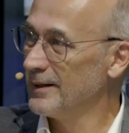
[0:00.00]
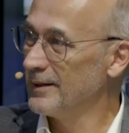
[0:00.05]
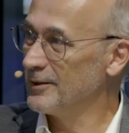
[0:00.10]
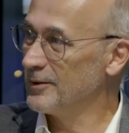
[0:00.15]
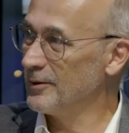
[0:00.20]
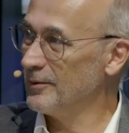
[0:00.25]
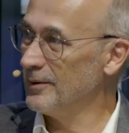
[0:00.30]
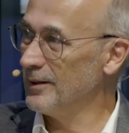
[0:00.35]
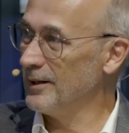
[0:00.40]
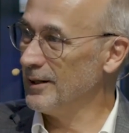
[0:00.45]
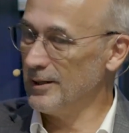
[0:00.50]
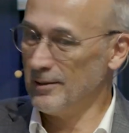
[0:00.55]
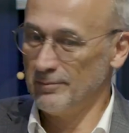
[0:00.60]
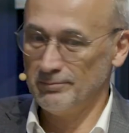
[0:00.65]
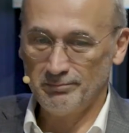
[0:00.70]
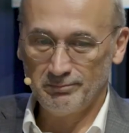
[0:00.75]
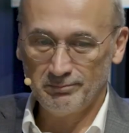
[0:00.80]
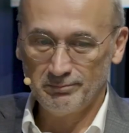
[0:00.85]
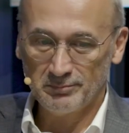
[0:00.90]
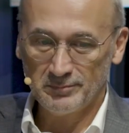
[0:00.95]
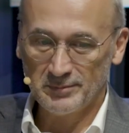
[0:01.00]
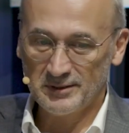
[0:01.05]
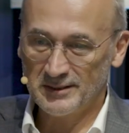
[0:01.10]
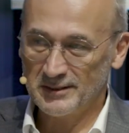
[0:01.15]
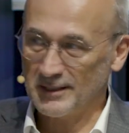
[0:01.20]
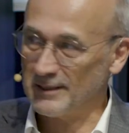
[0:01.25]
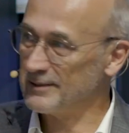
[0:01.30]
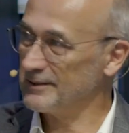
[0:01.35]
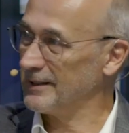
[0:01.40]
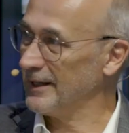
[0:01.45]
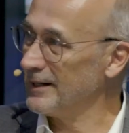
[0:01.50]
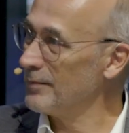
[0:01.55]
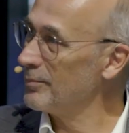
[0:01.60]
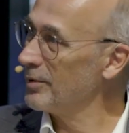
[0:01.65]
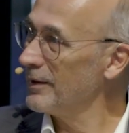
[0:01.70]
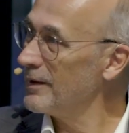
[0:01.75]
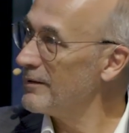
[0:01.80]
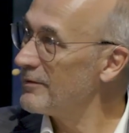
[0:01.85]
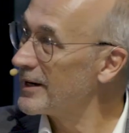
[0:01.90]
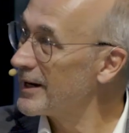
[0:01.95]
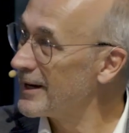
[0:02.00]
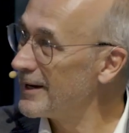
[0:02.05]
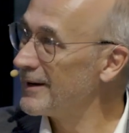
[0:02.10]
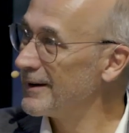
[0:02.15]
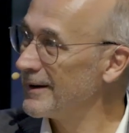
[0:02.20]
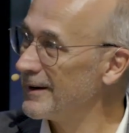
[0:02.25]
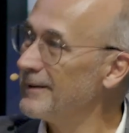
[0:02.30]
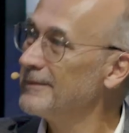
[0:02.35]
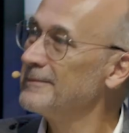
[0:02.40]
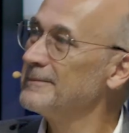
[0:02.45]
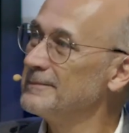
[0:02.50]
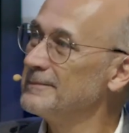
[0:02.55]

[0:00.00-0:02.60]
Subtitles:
to sustainable living. Yeah.